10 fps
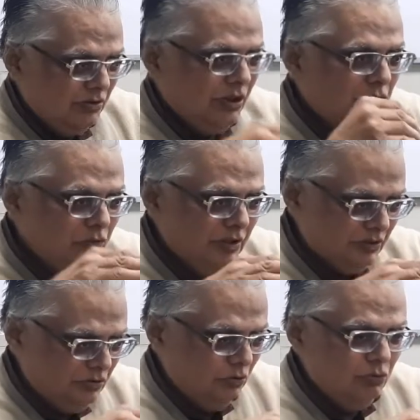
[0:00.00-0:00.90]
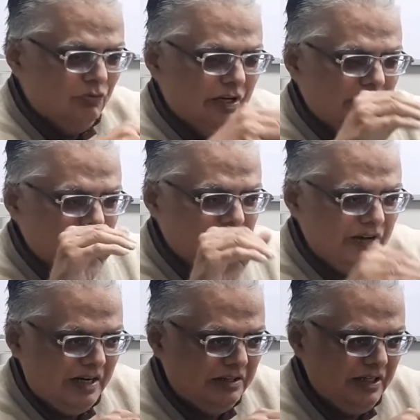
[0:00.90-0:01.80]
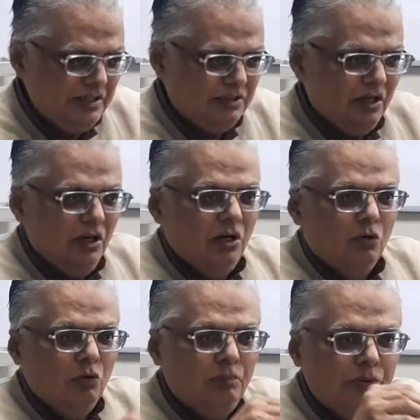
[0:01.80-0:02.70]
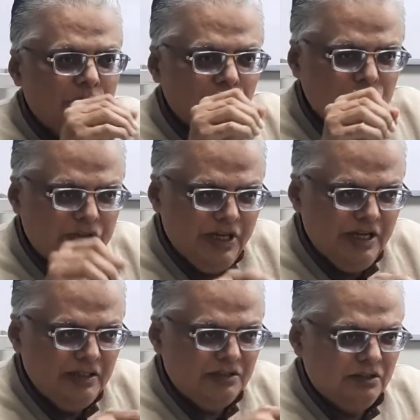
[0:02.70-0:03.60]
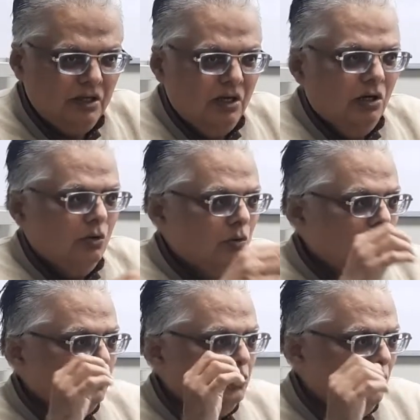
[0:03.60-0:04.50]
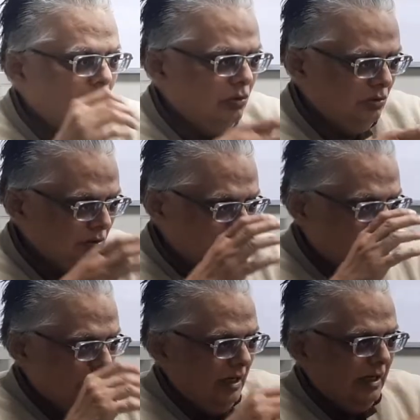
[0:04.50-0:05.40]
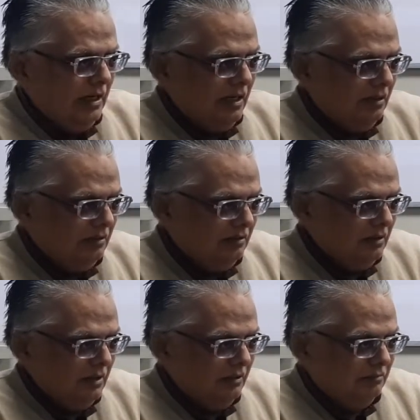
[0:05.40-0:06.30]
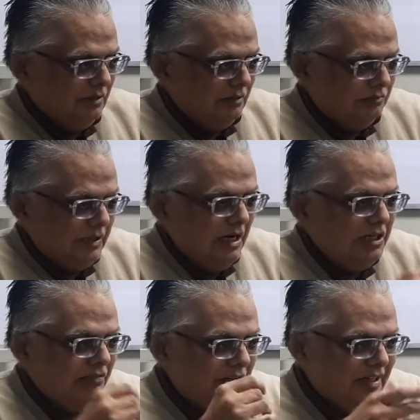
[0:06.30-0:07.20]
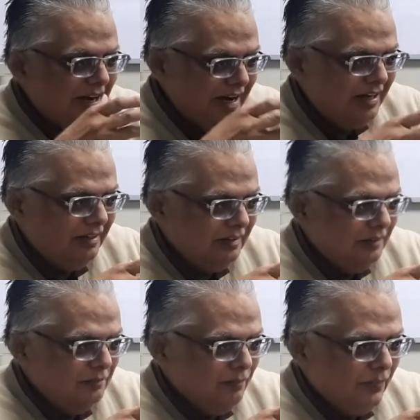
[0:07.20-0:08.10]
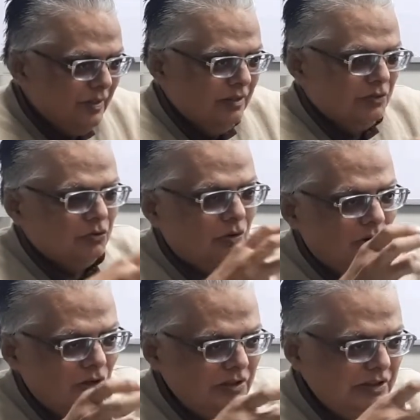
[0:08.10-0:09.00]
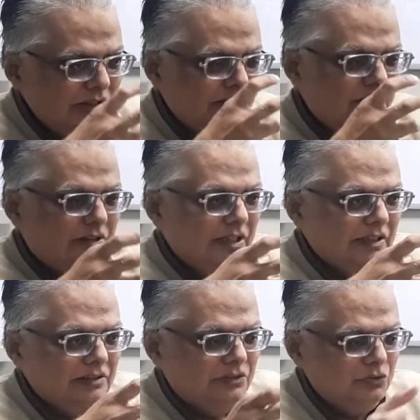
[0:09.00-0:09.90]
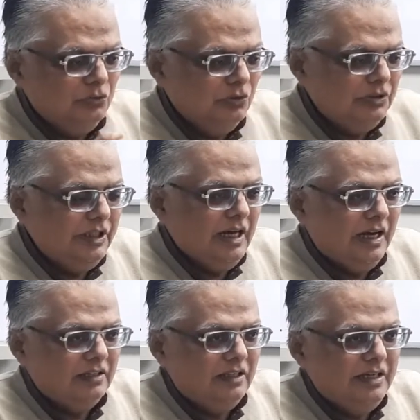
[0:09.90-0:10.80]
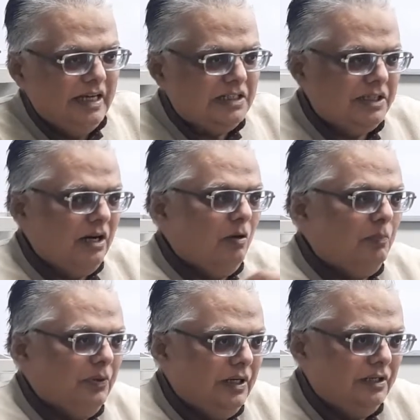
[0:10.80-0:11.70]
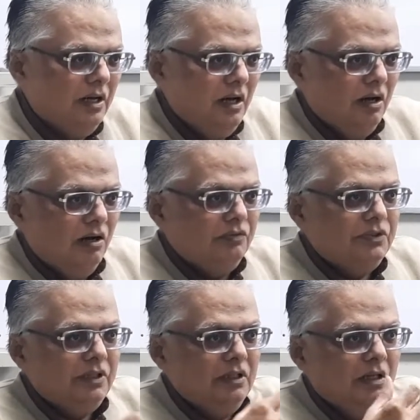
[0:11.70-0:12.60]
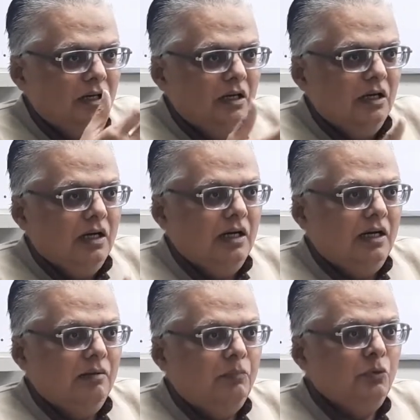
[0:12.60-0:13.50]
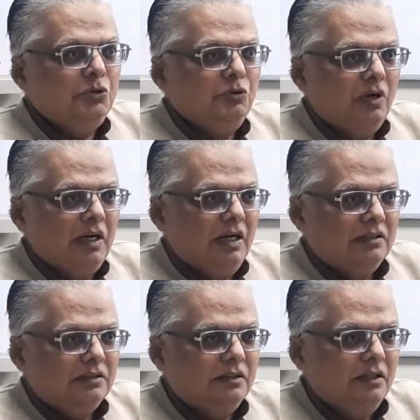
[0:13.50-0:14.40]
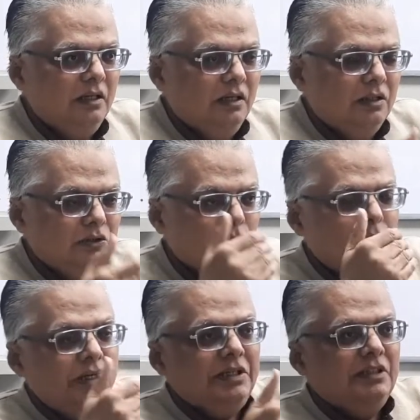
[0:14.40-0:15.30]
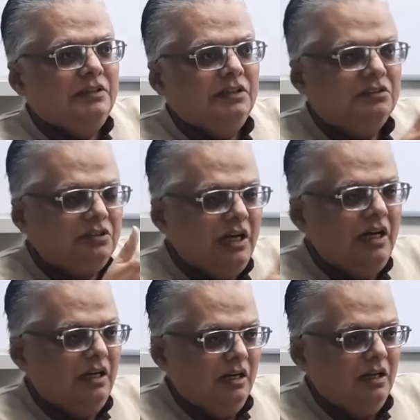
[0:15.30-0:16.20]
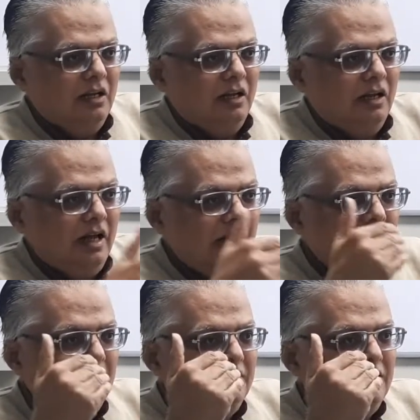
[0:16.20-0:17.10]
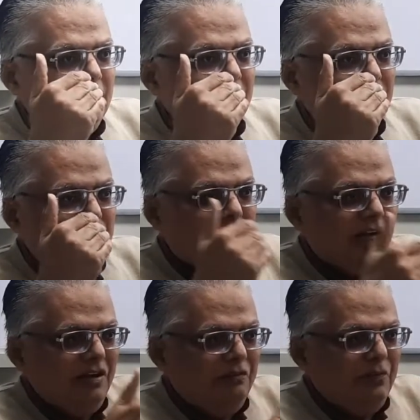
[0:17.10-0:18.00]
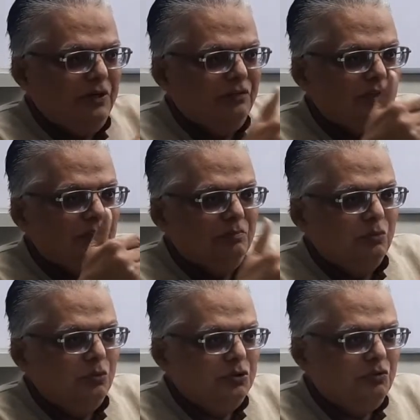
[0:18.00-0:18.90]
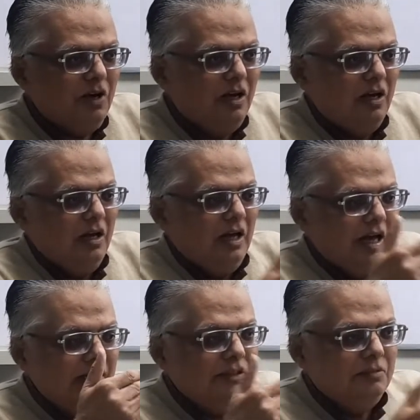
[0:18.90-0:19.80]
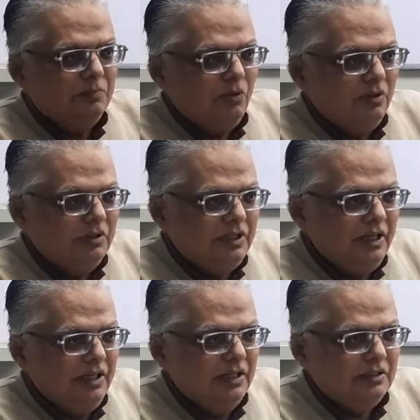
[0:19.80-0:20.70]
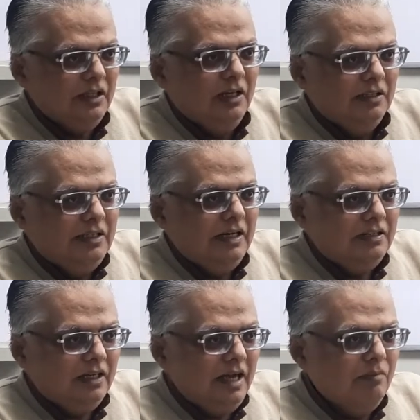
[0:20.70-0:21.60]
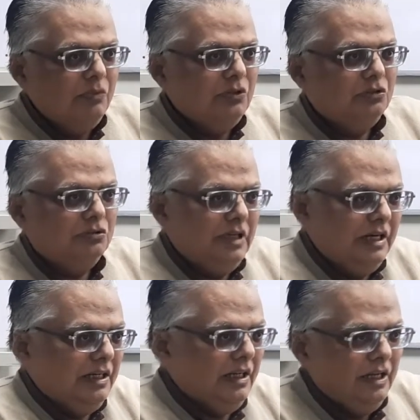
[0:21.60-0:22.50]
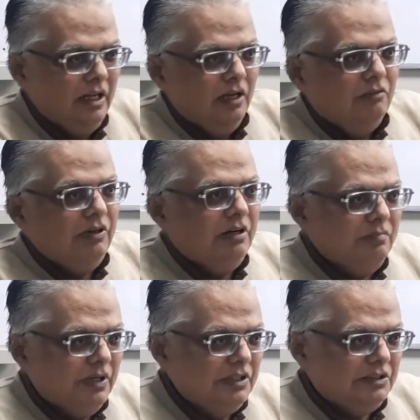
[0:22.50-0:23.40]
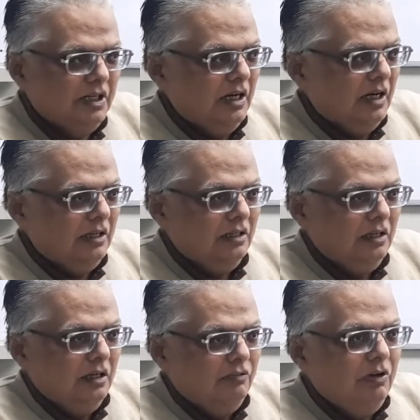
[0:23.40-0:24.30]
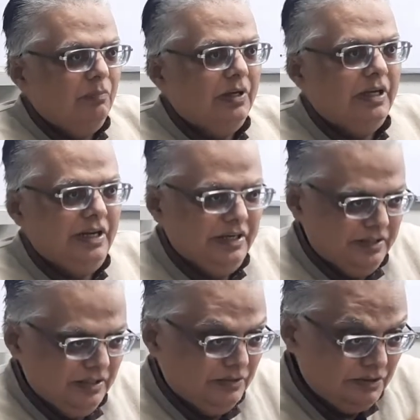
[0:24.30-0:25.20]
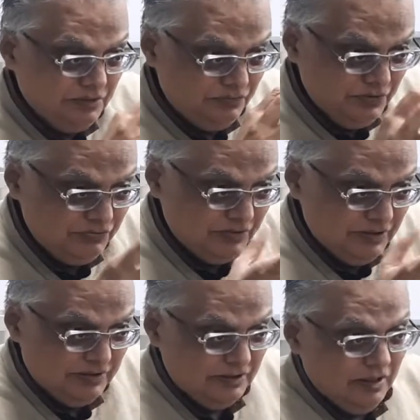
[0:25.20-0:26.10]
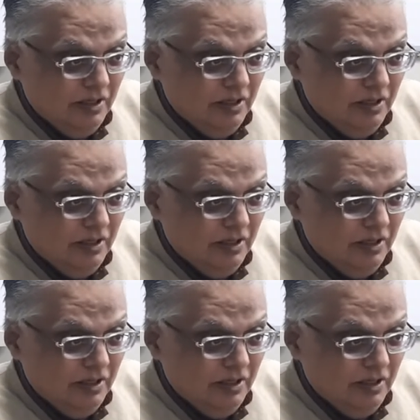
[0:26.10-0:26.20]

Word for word: the doers who work in the factories who produce things, who you know uh, uh, uh, cultivate land. So, all these things you know they are the natural opponent of the uh, bourgeois class. So, it is the struggle and the strife between the bourgeois and the proletariat that the communist society will emerge or will be created. This is this was his